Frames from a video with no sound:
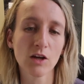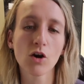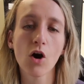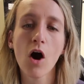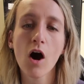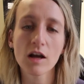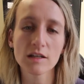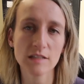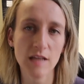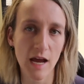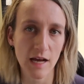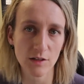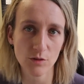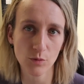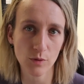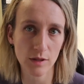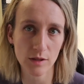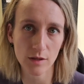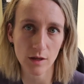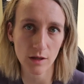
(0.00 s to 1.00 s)
contact
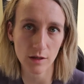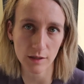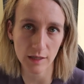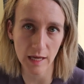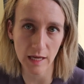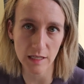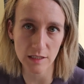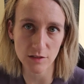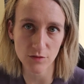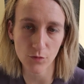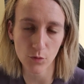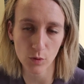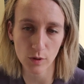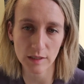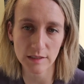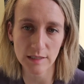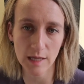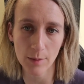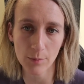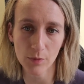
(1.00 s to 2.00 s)
with a case, for
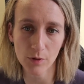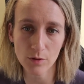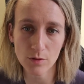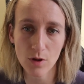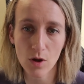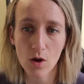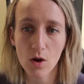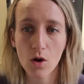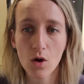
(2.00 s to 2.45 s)
example,